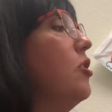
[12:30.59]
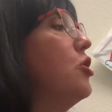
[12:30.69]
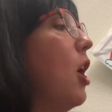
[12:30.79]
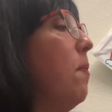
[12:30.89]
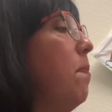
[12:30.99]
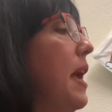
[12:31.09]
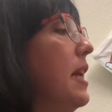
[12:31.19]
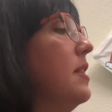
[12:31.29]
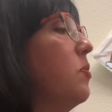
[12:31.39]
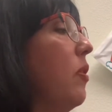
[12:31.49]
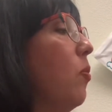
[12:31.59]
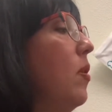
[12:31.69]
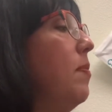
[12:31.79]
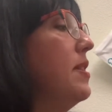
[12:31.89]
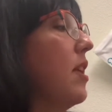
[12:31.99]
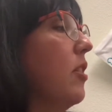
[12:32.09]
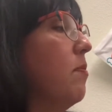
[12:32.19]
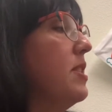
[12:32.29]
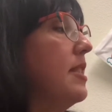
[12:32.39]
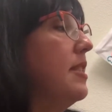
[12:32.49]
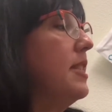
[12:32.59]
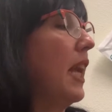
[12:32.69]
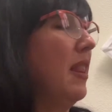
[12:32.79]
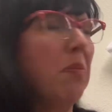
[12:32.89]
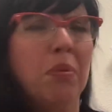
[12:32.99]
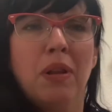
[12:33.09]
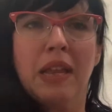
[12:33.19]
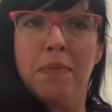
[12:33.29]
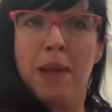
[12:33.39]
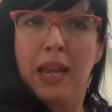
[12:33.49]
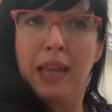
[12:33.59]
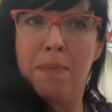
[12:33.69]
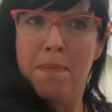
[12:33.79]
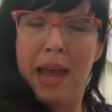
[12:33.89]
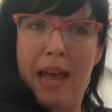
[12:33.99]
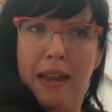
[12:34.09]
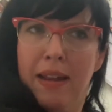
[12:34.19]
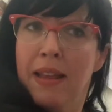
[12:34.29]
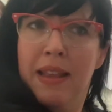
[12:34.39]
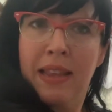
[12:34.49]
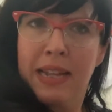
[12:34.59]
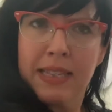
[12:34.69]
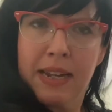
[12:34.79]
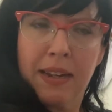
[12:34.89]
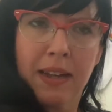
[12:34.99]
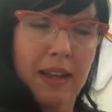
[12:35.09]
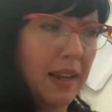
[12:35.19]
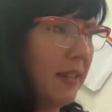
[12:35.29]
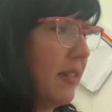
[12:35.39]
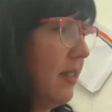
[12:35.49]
sharp pins with ribbons on them to stick in the bull and make him mad. That's not kind.